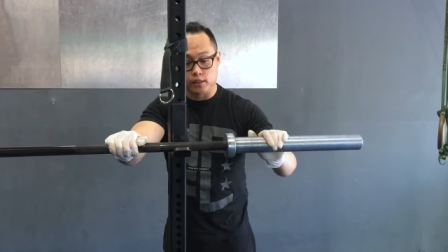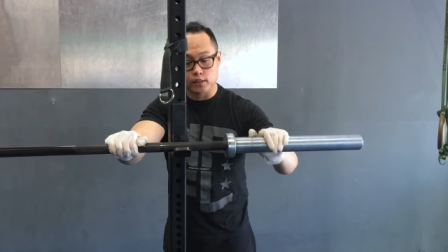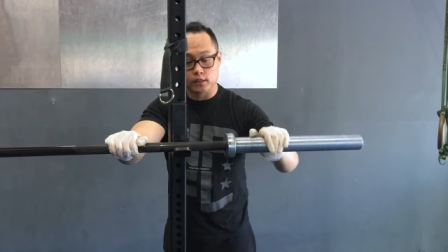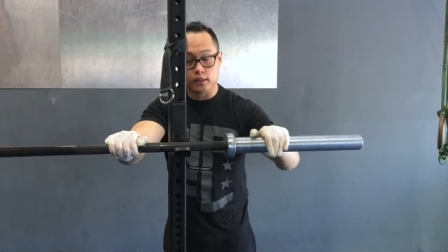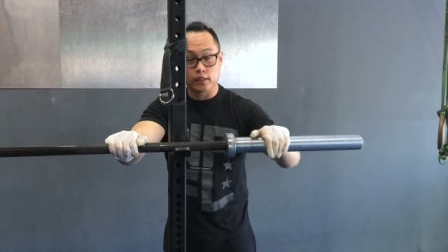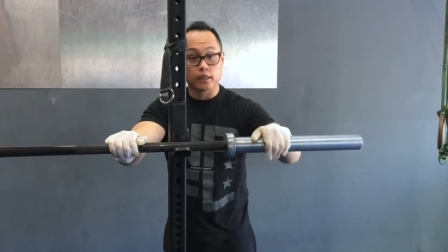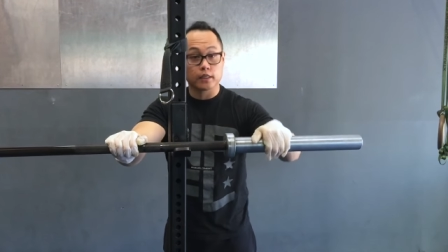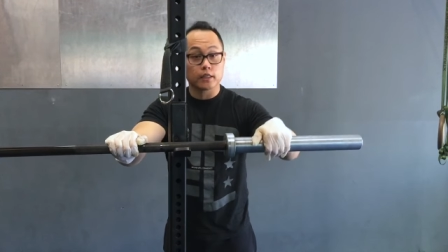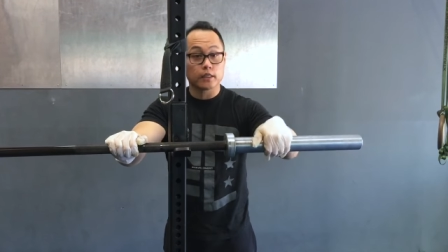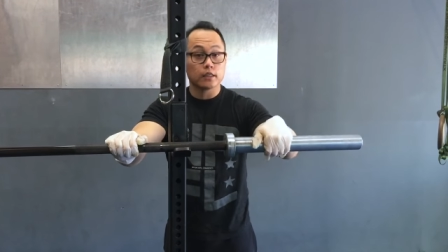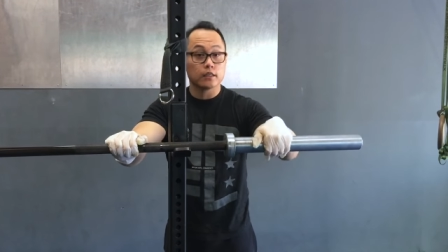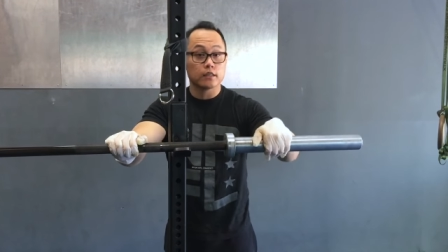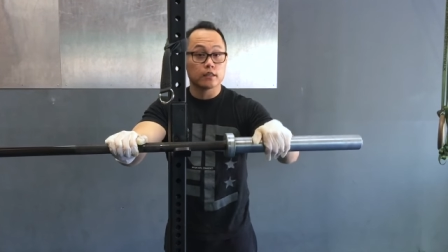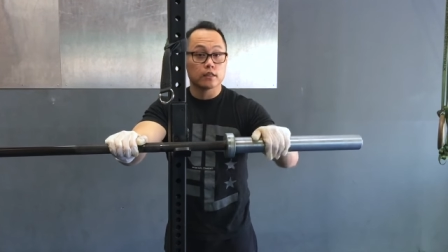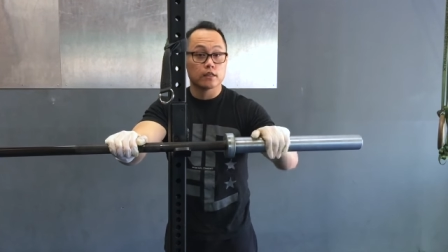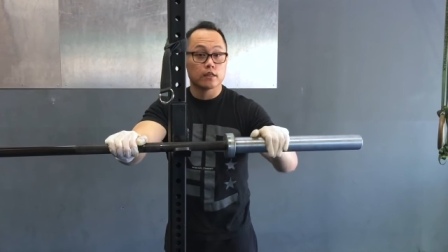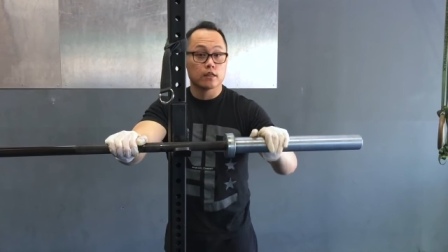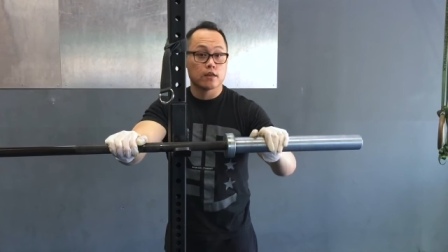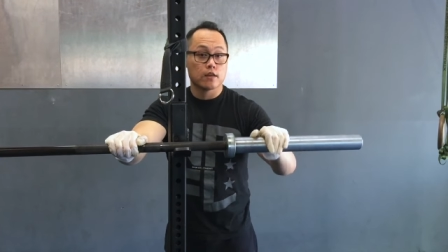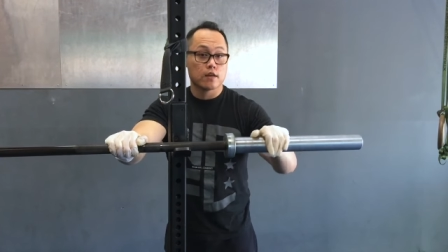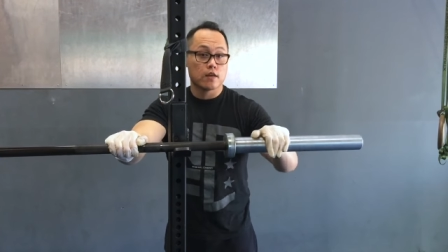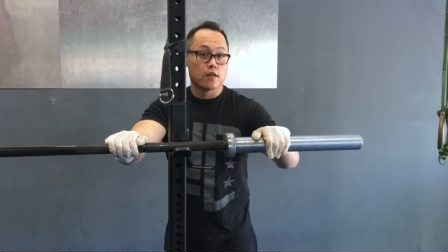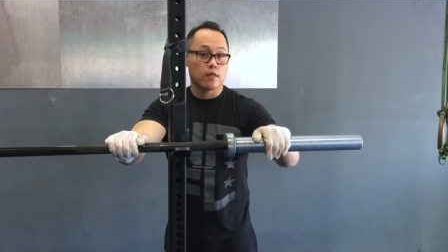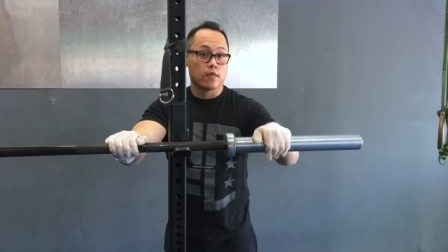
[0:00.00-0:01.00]
sticky,
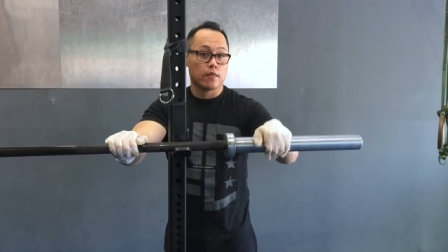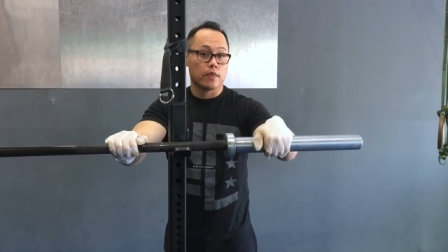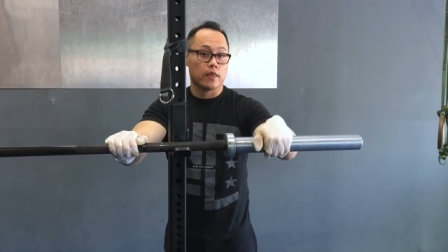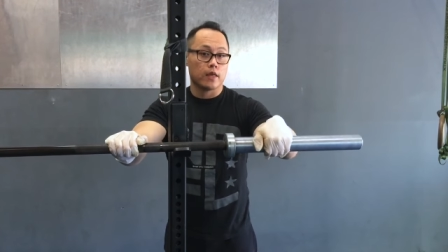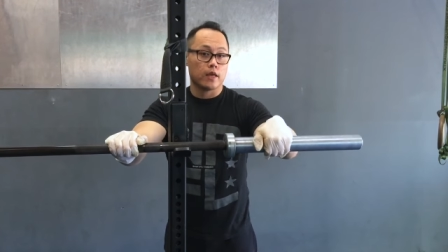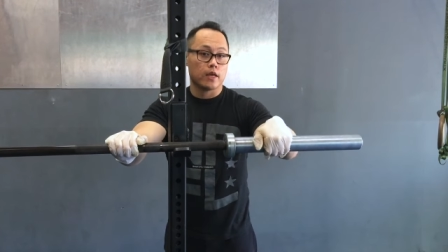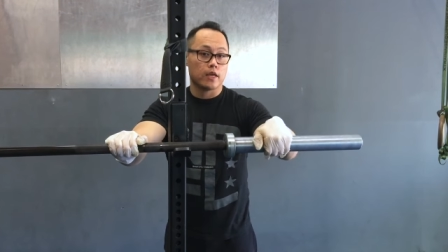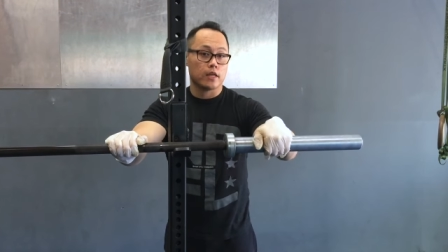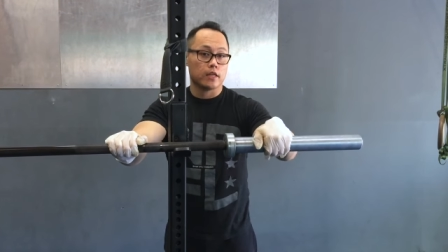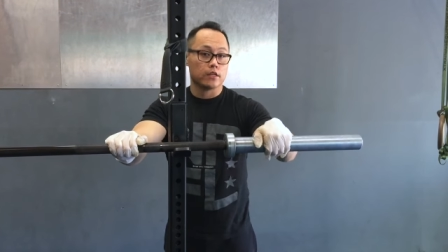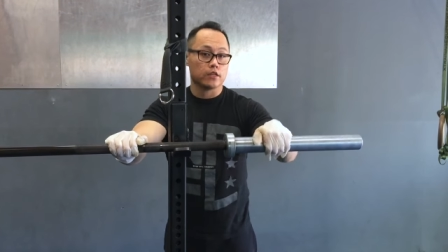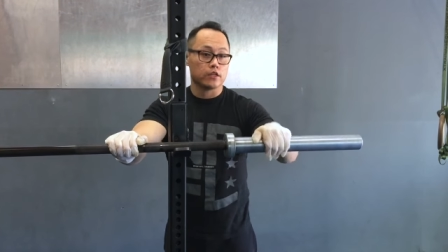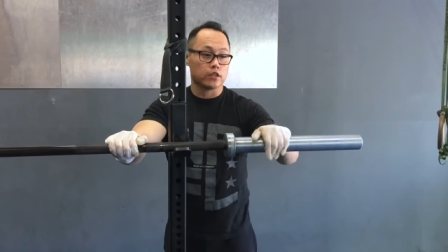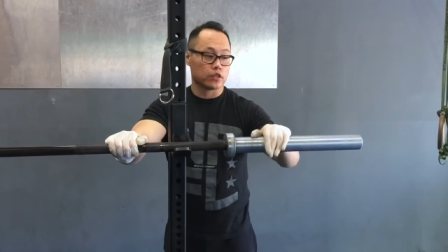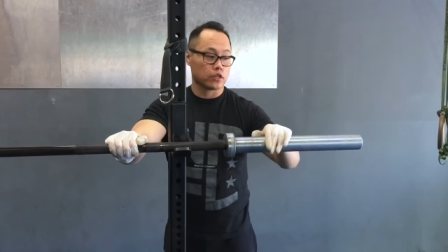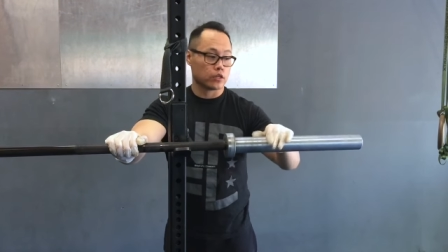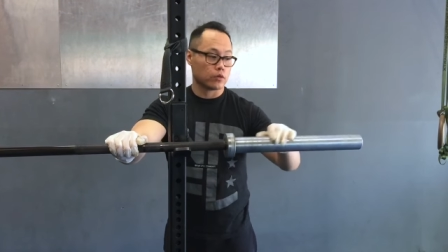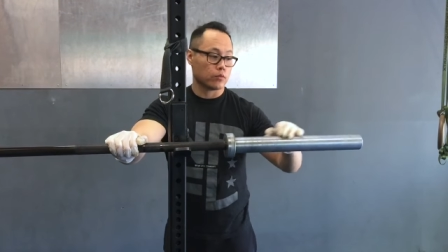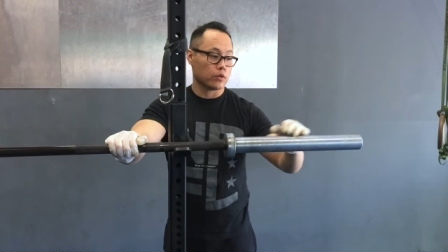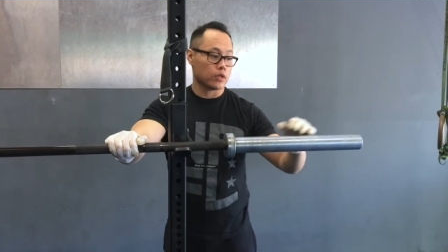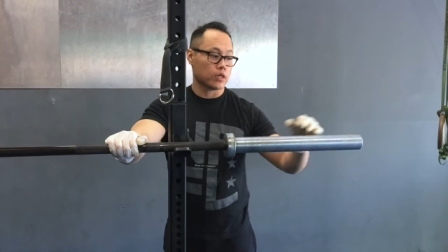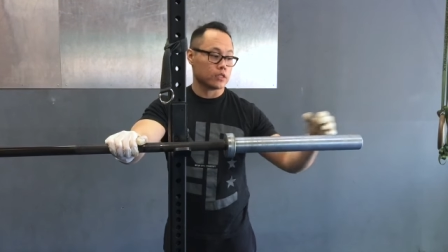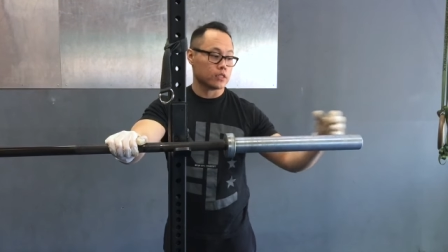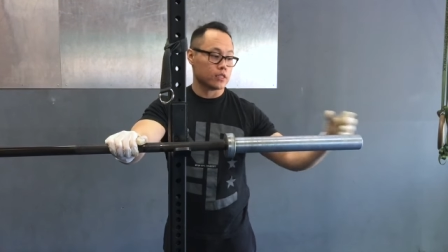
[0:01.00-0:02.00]
then you're
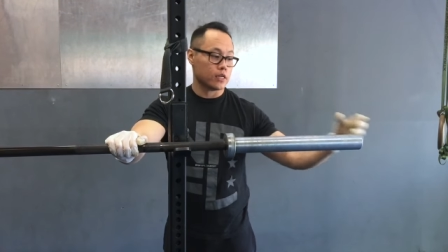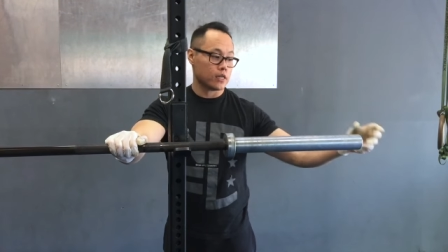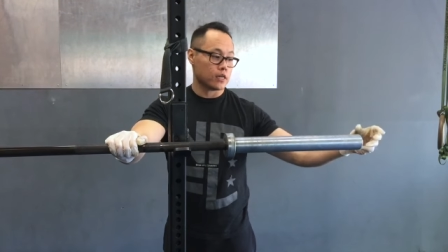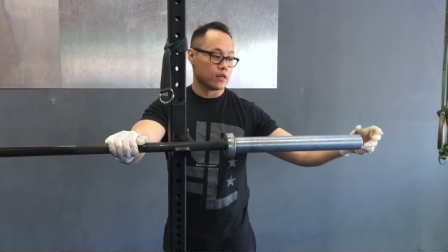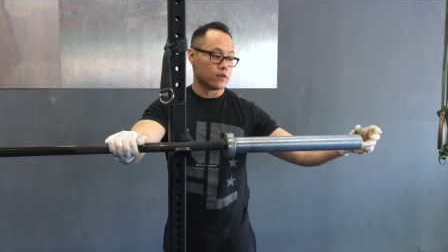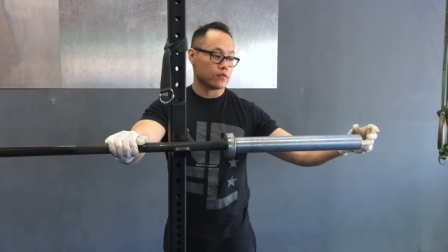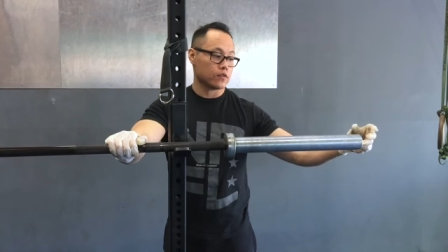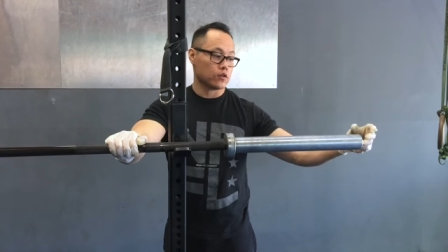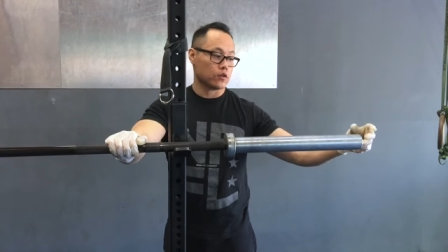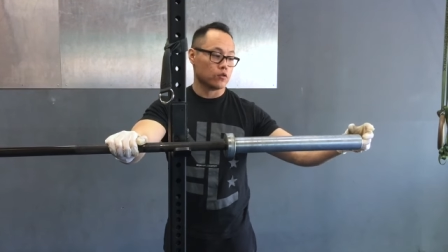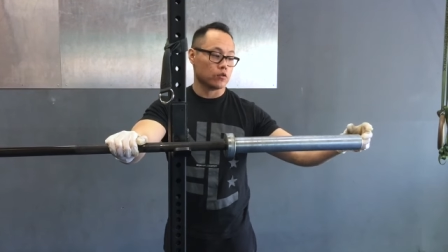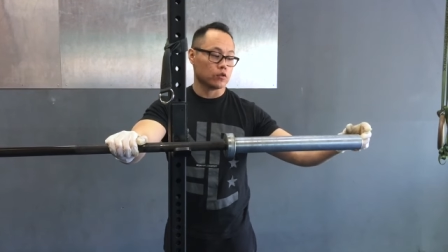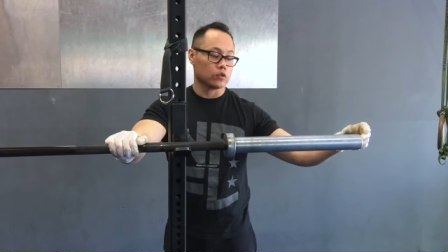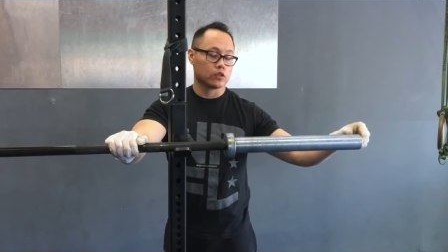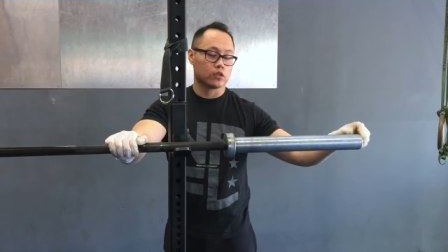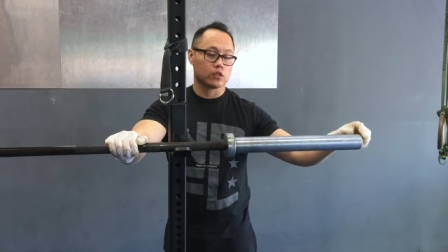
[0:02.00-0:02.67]
gonna wanna take off the whole